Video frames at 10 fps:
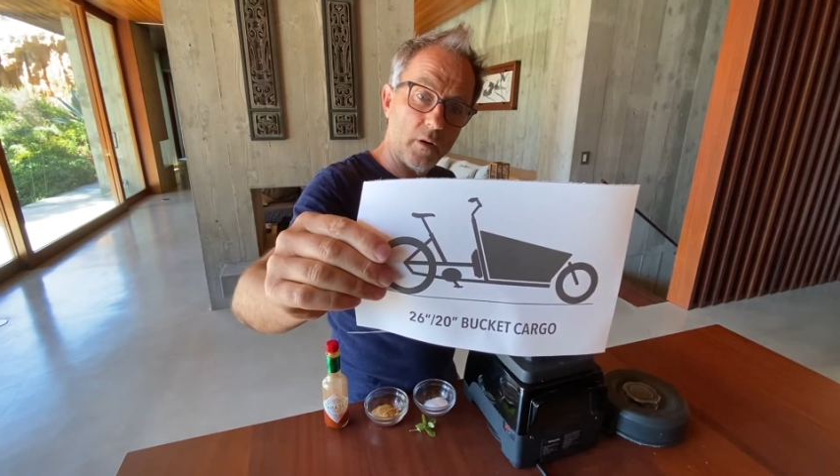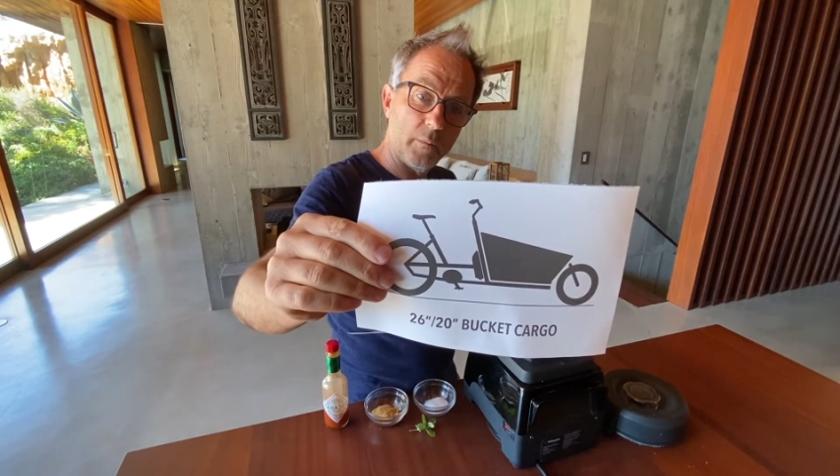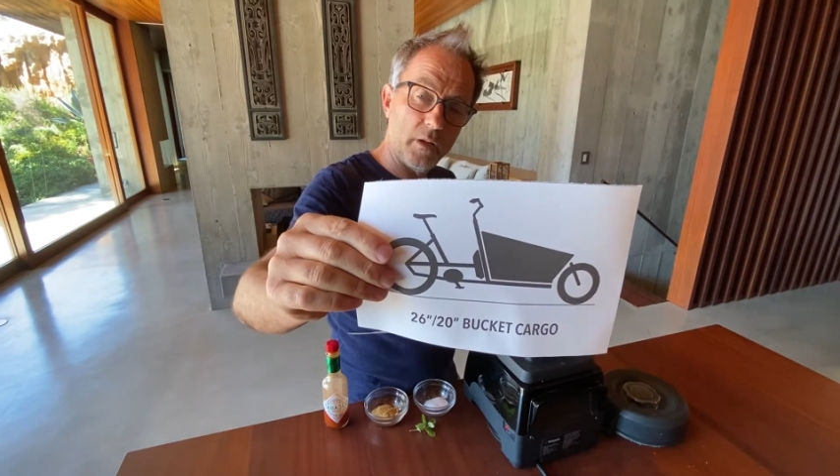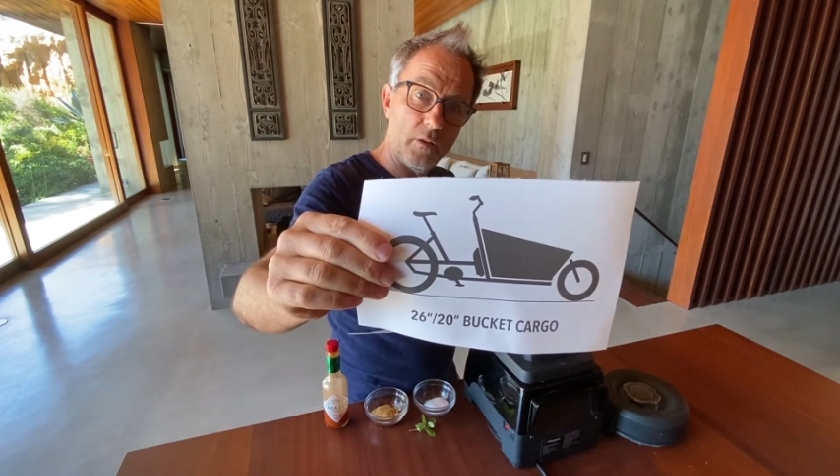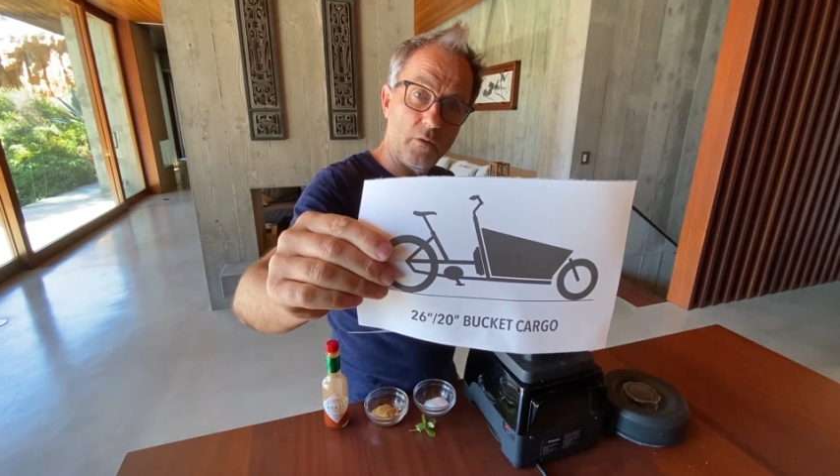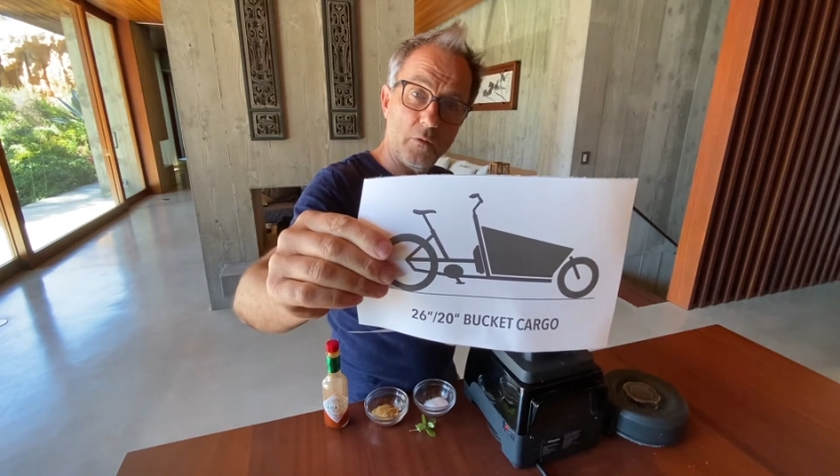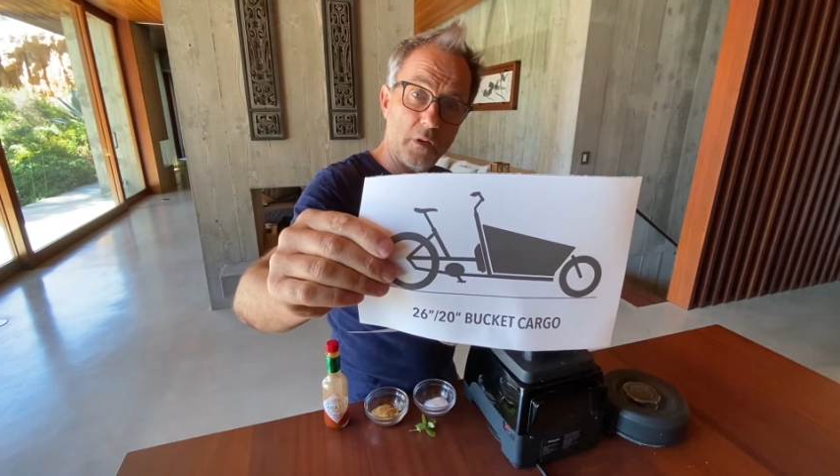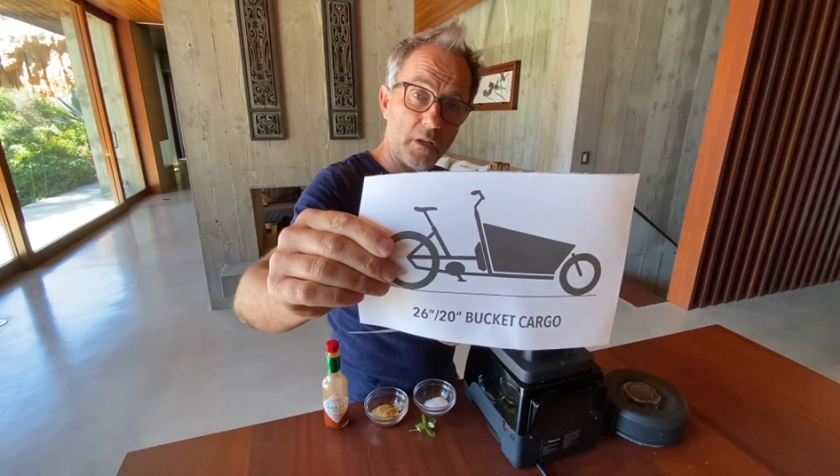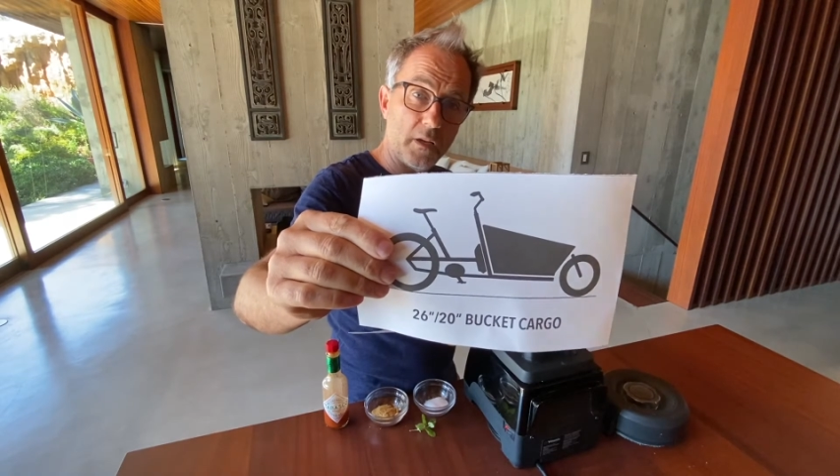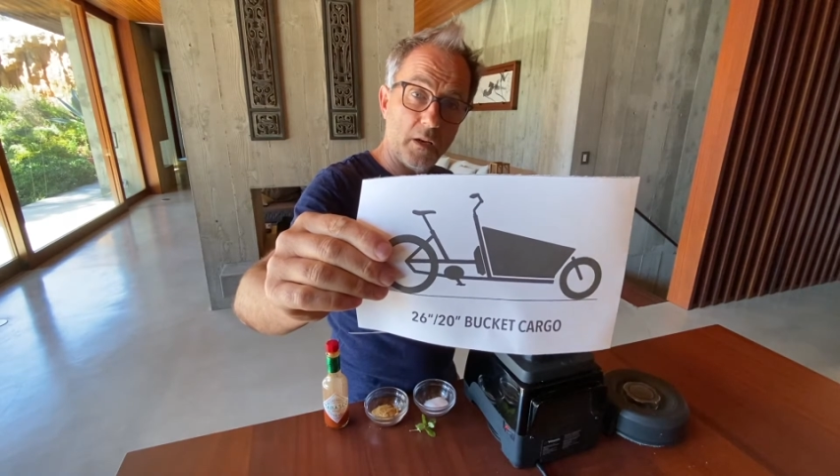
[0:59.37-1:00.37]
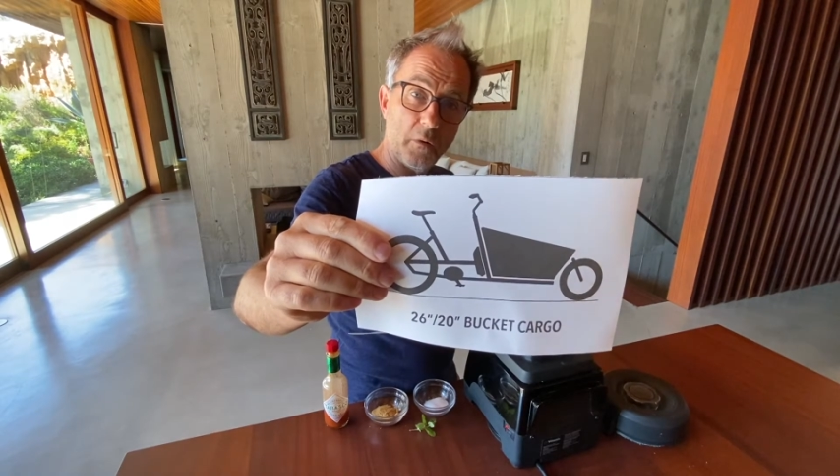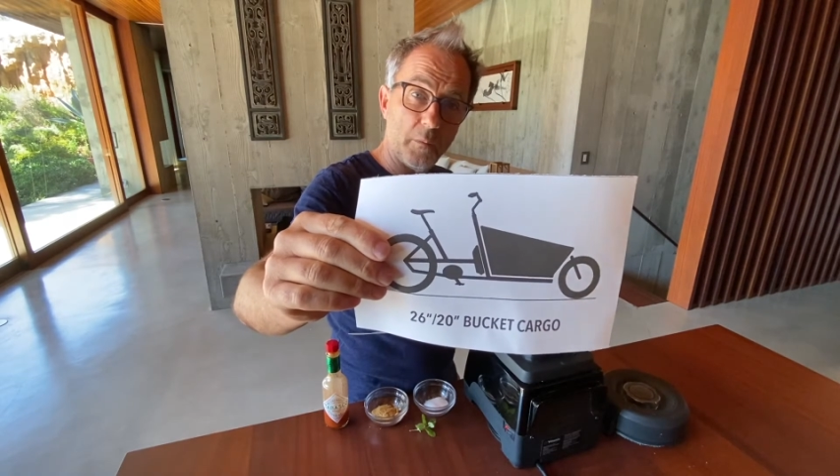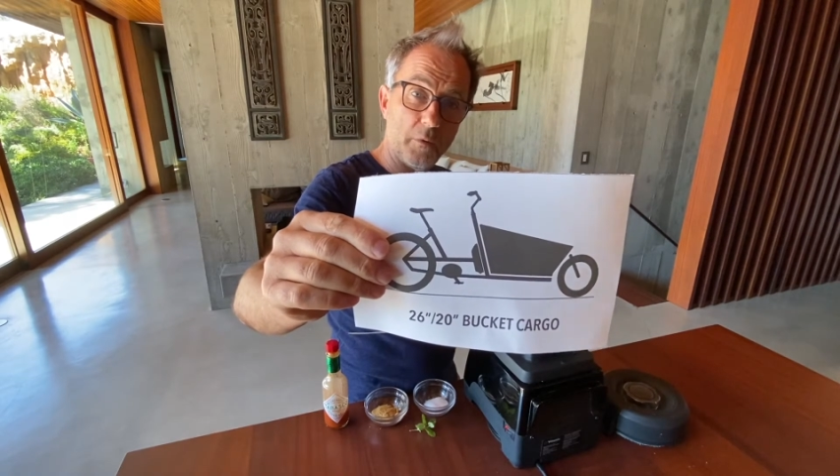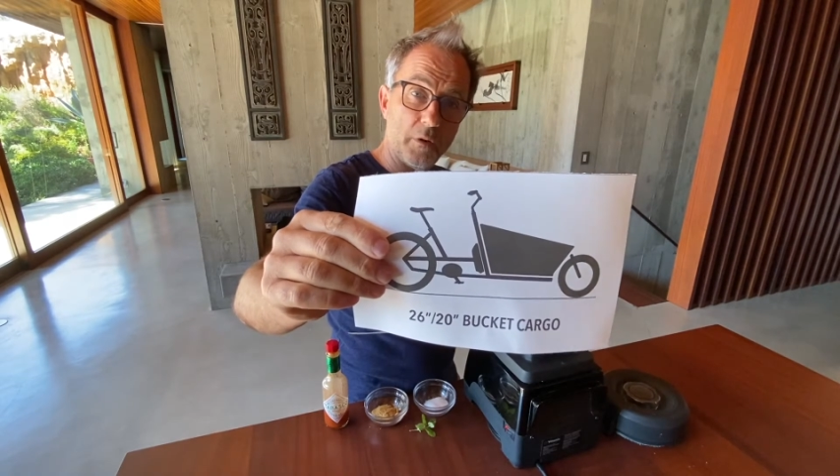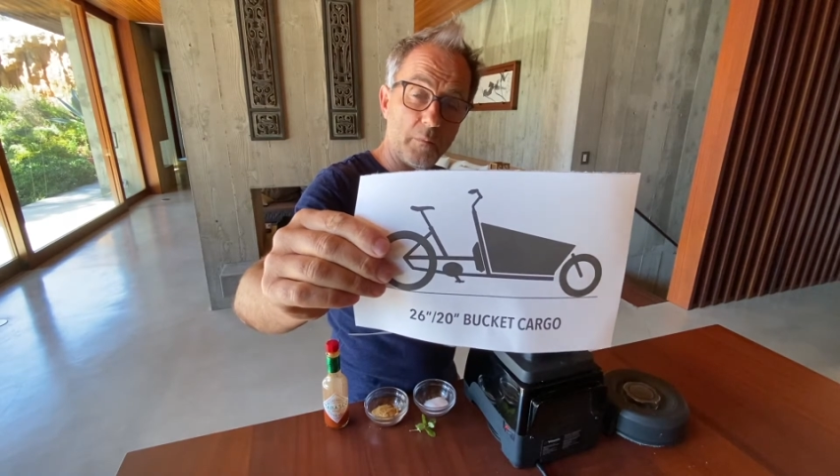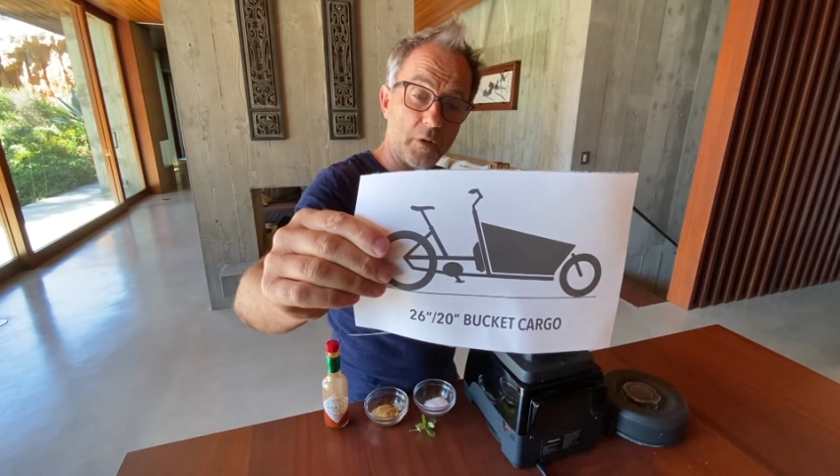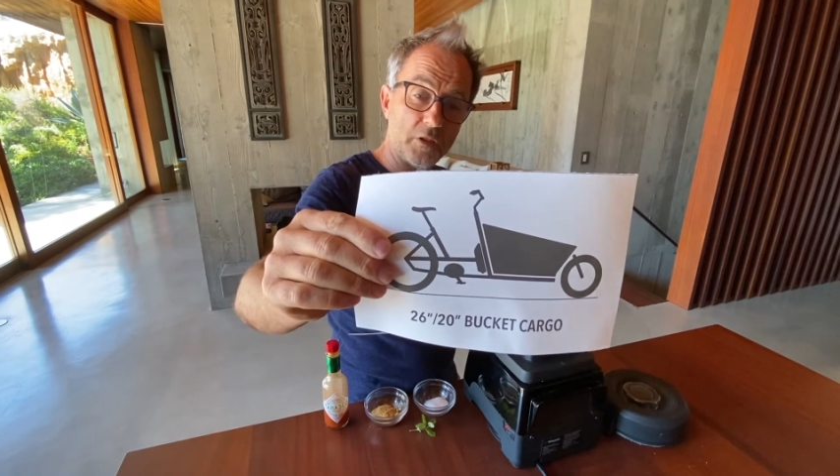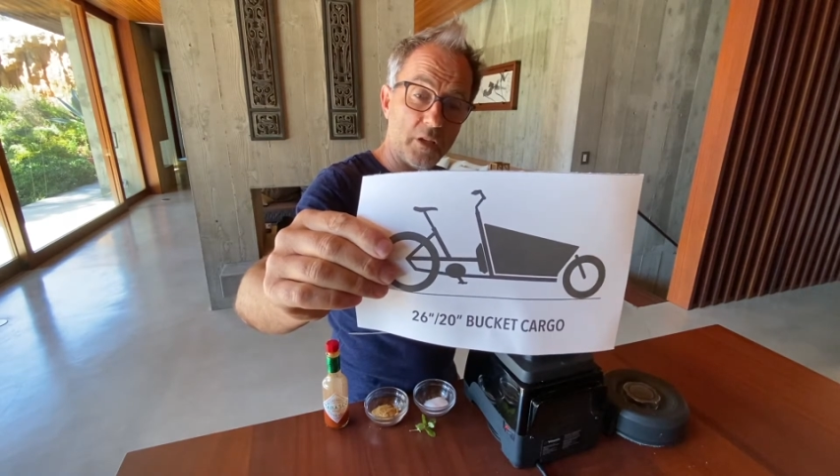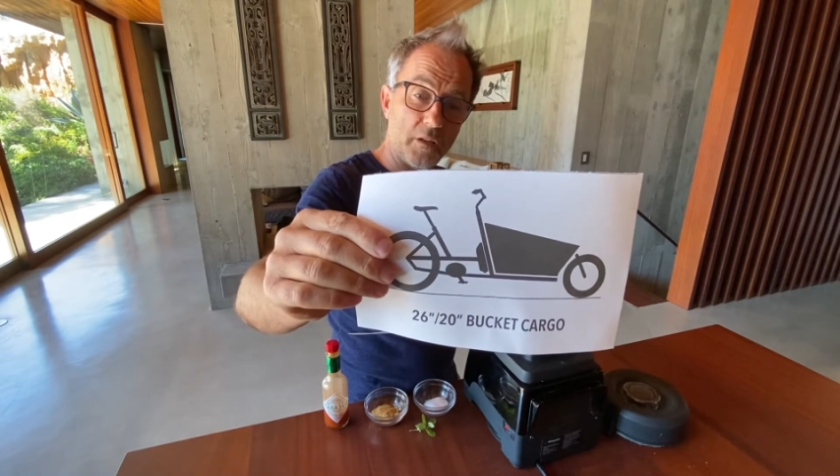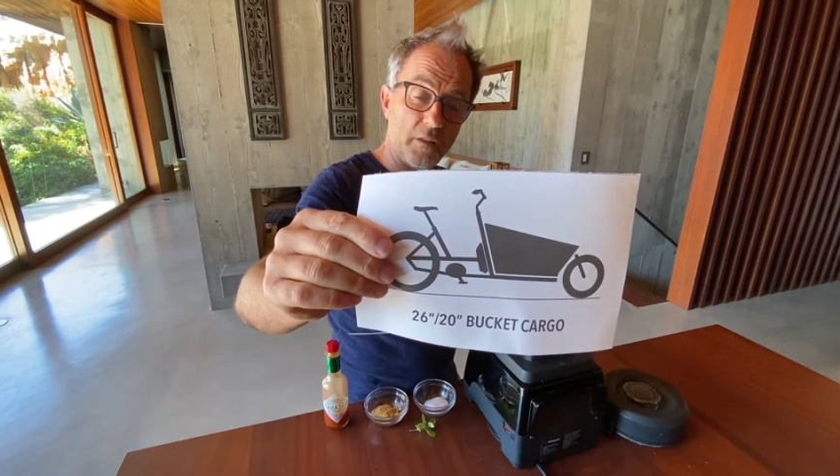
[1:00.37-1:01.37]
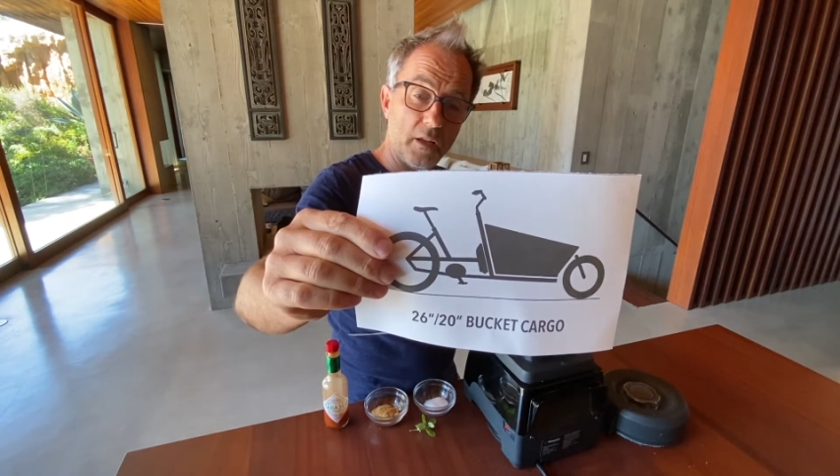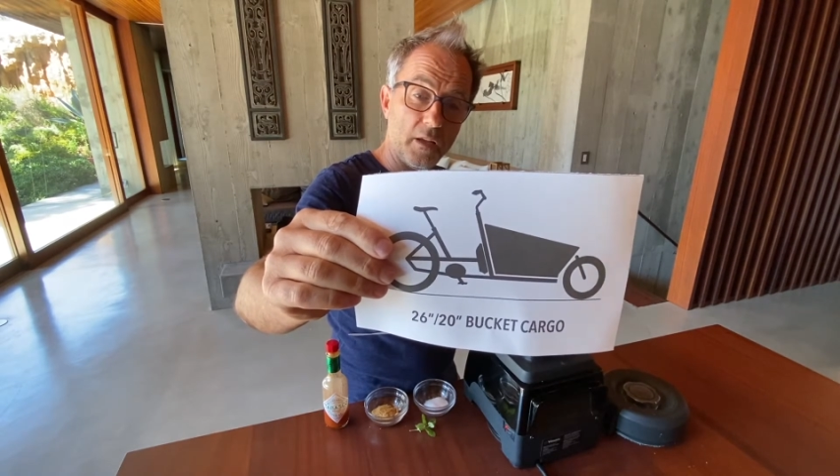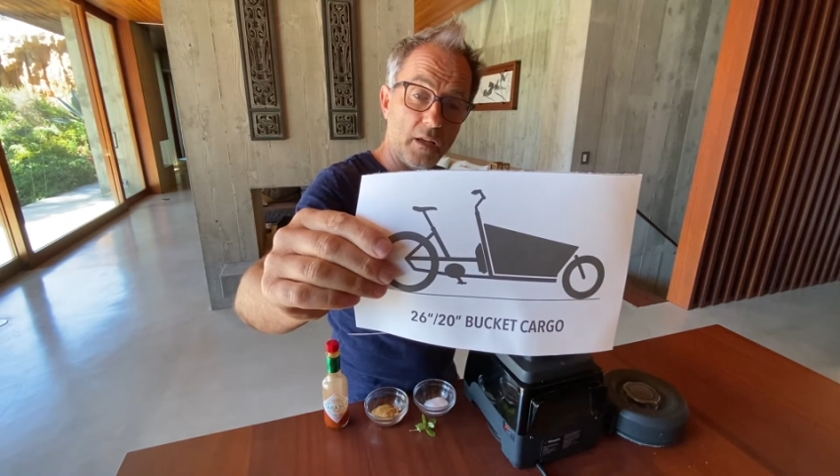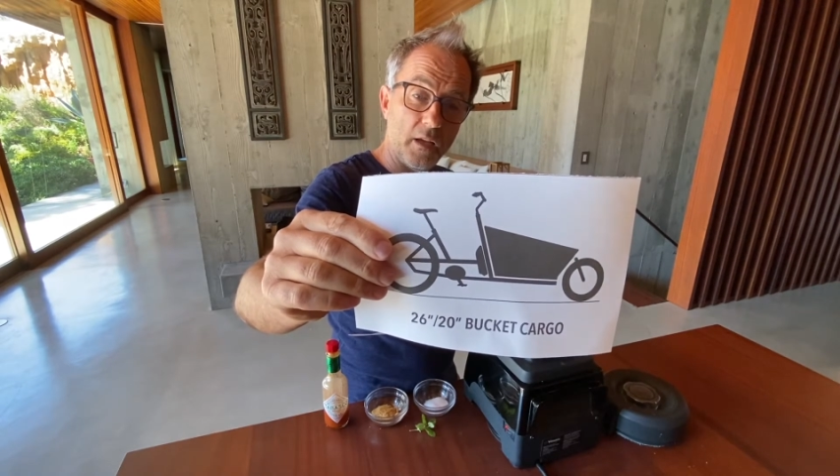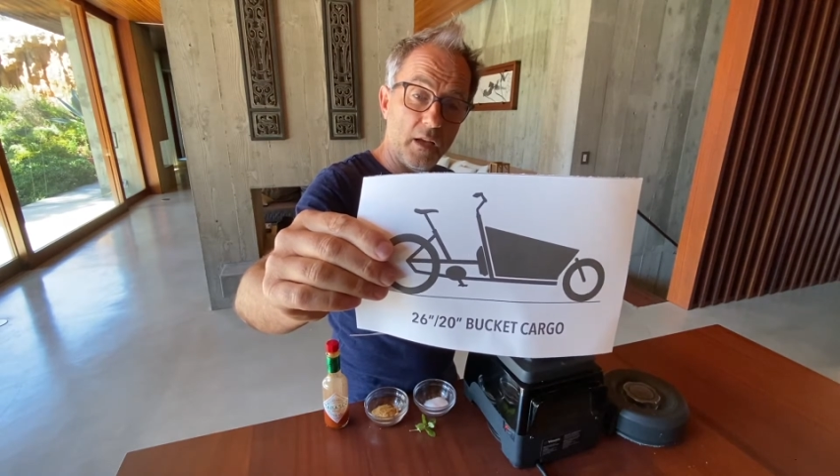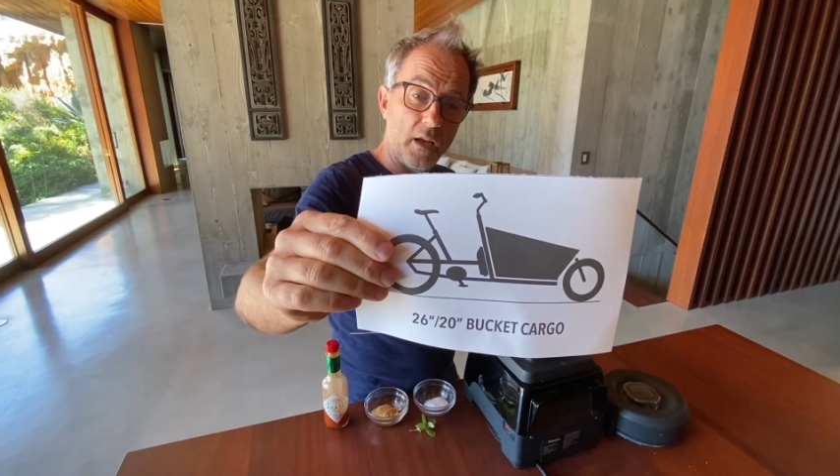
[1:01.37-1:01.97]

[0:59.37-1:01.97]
I mean, you can carry pretty much anything.